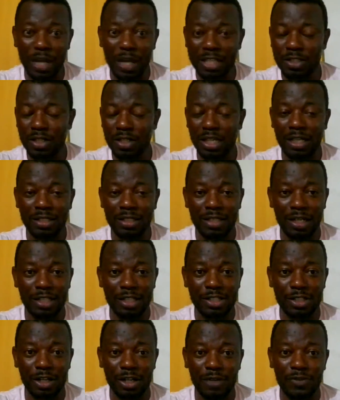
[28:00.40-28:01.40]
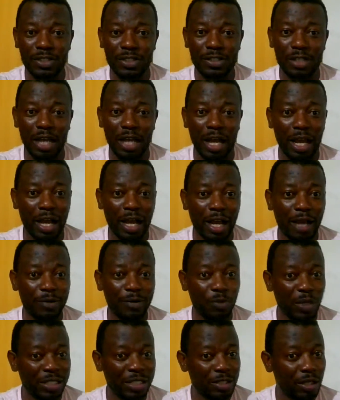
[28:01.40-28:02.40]
went to the internet service,
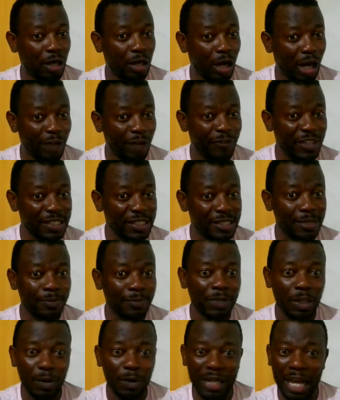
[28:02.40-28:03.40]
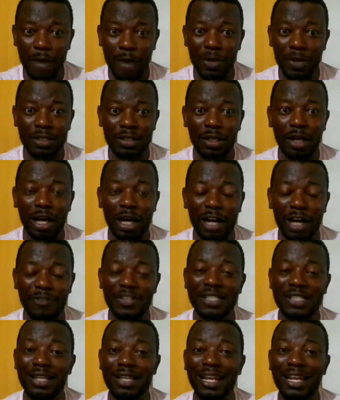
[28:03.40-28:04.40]
went to the office. When I went to the
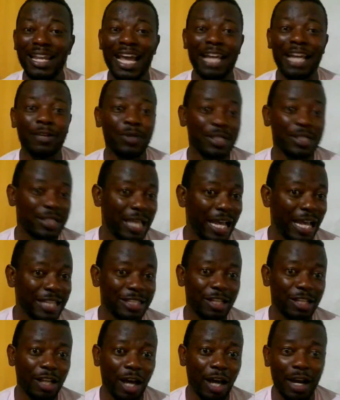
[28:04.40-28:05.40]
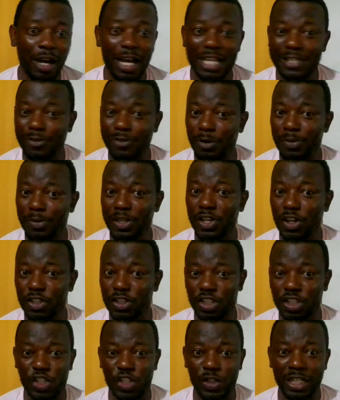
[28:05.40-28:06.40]
office, the line was as long as from here
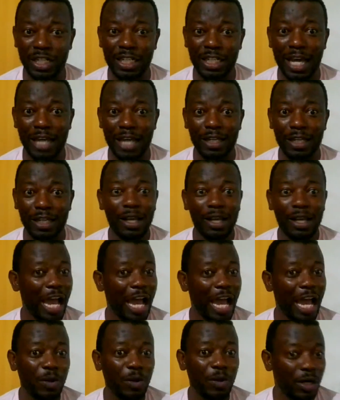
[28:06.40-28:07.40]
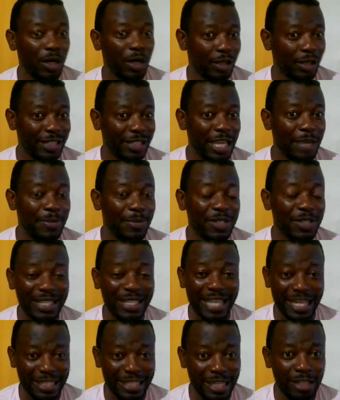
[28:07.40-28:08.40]
to Trinidad. We were not able to
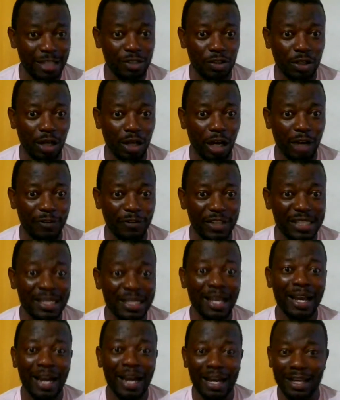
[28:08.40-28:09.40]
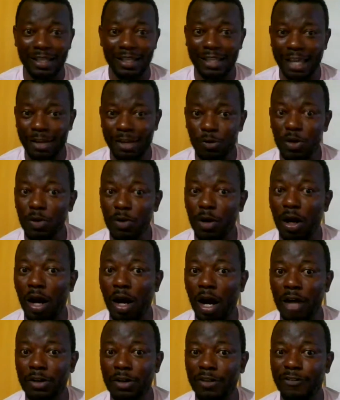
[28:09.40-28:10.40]
get into the office. And again, we were
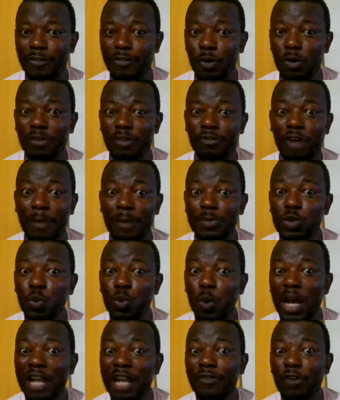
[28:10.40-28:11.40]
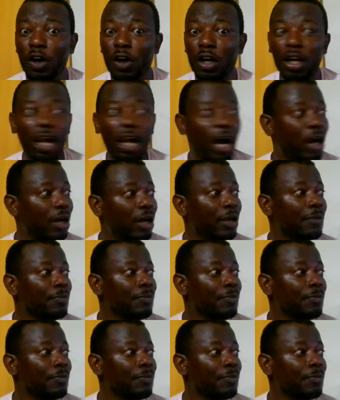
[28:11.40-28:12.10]
on the phone from 12 o'clock